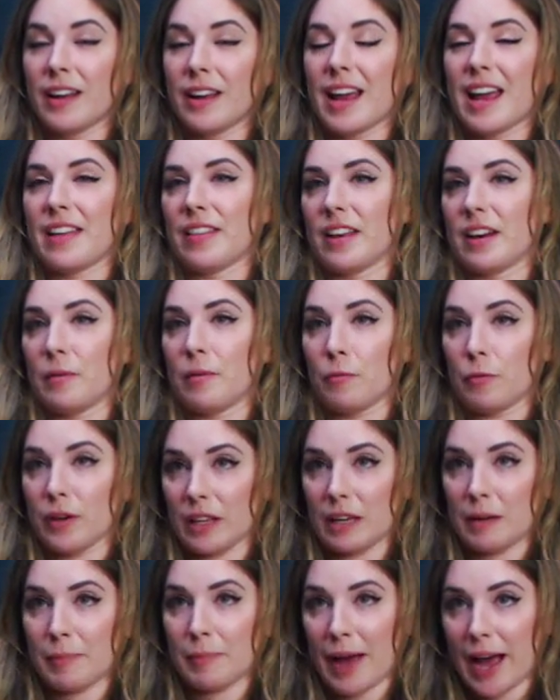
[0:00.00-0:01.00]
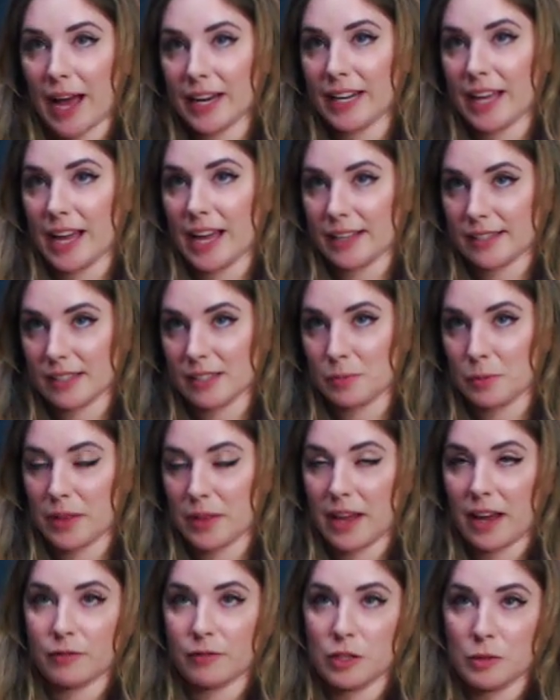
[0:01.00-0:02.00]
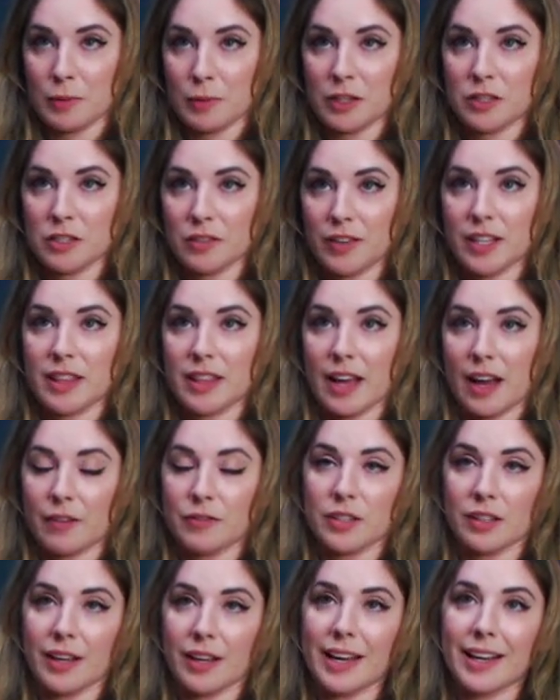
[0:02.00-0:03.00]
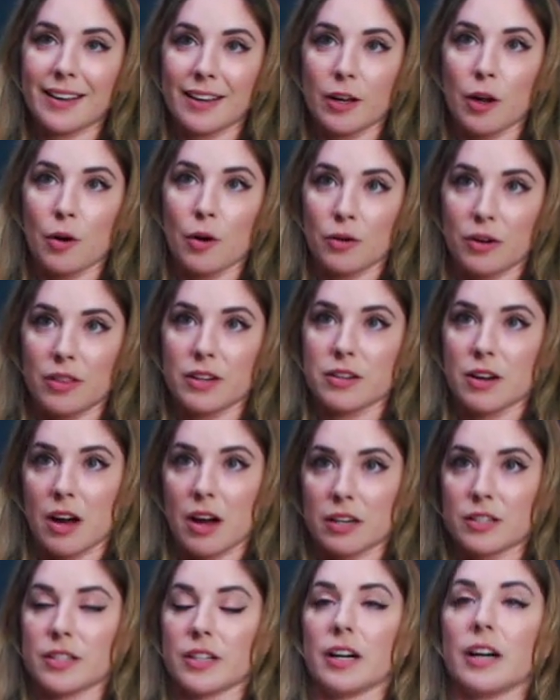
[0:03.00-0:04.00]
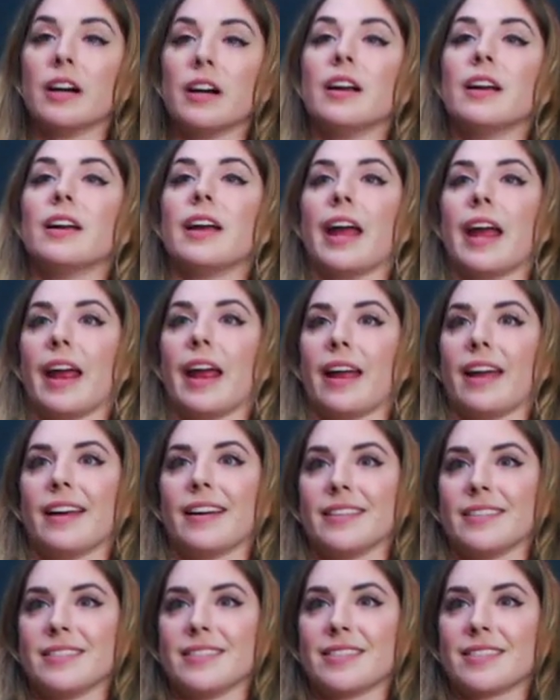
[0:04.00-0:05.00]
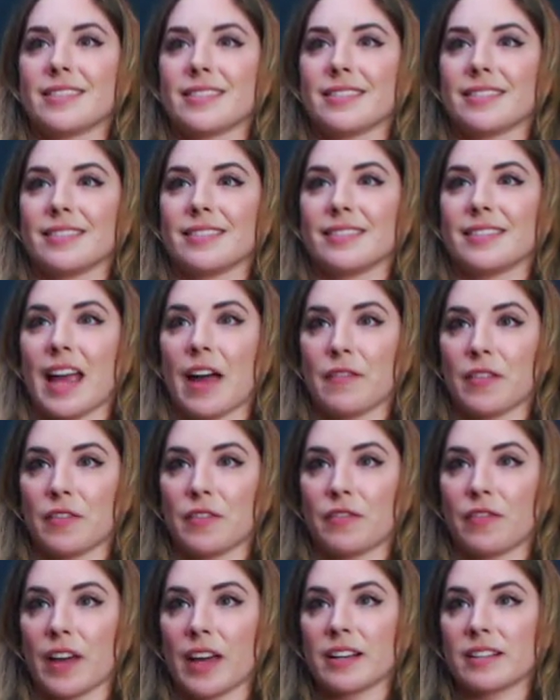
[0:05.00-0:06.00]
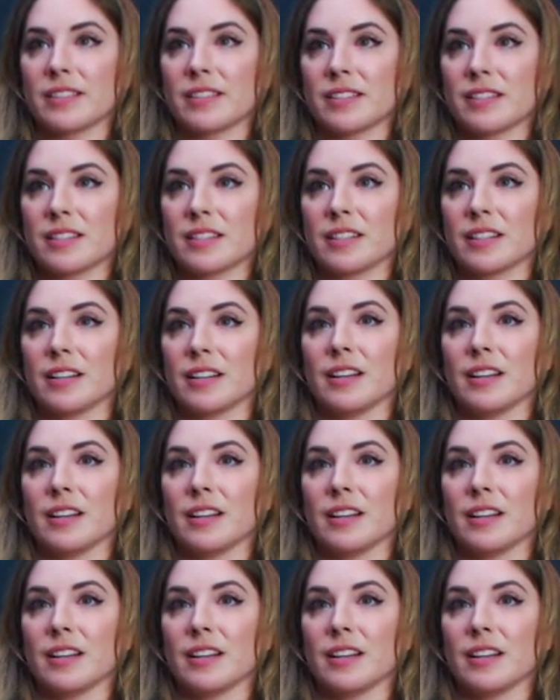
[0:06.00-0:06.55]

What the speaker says: And then in really bad cases where they have too much of it, they have to like go to the doctor and have it fixed.